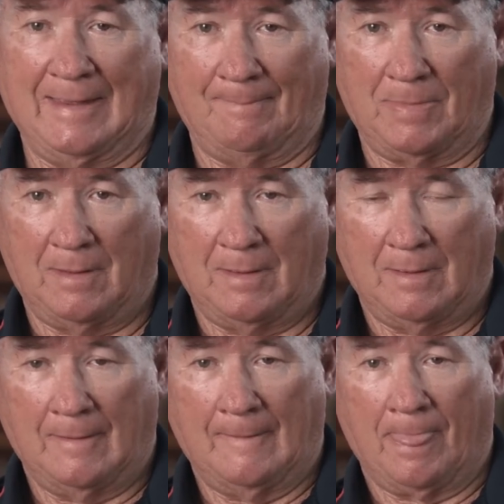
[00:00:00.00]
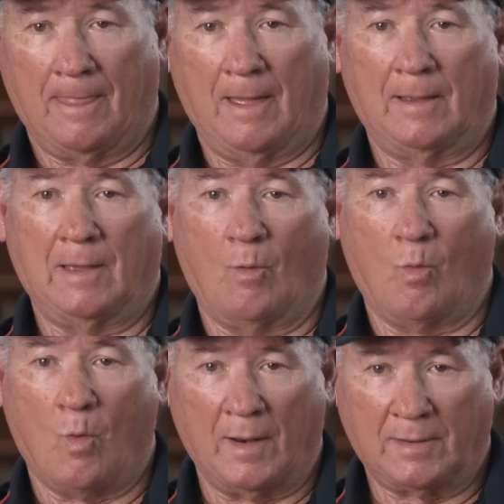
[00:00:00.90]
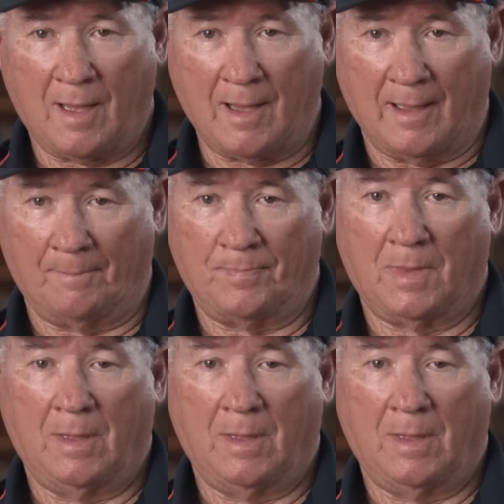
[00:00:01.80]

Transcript: it at one time.